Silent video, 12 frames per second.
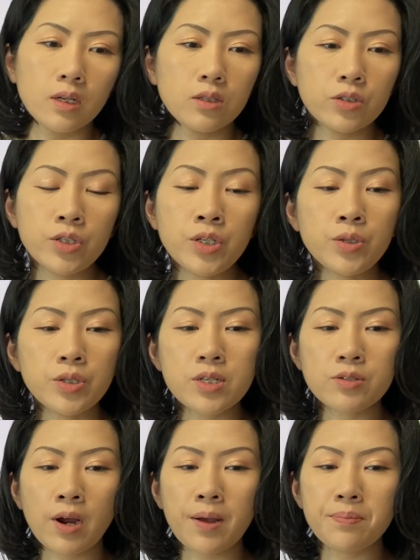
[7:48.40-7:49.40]
to
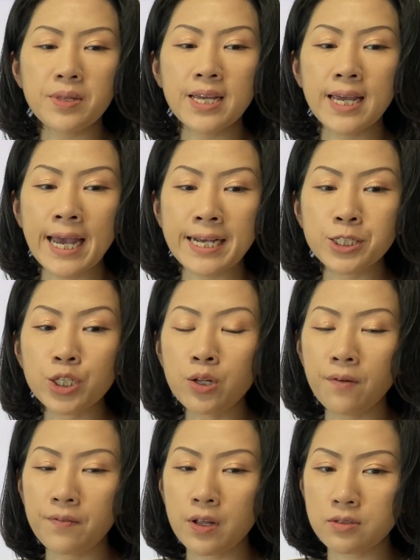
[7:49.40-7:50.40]
describe the action
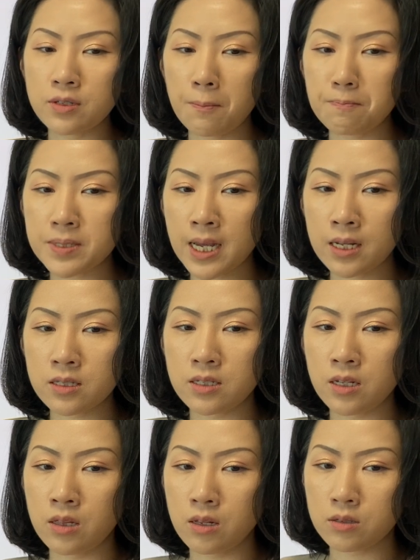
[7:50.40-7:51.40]
of the subject
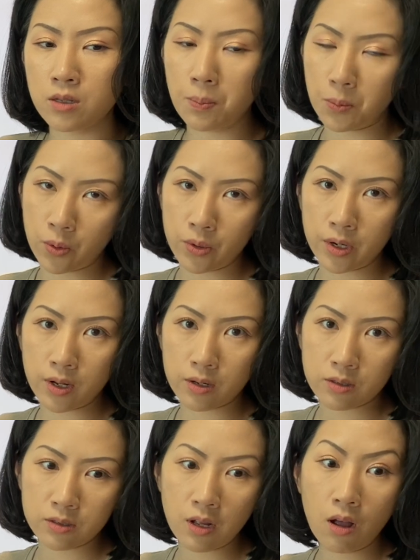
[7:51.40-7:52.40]
in the
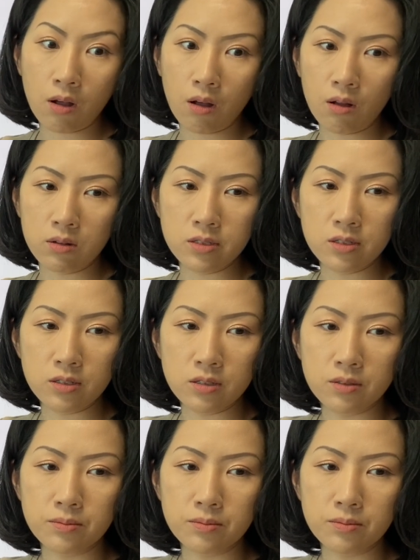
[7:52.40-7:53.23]
subordinate clause.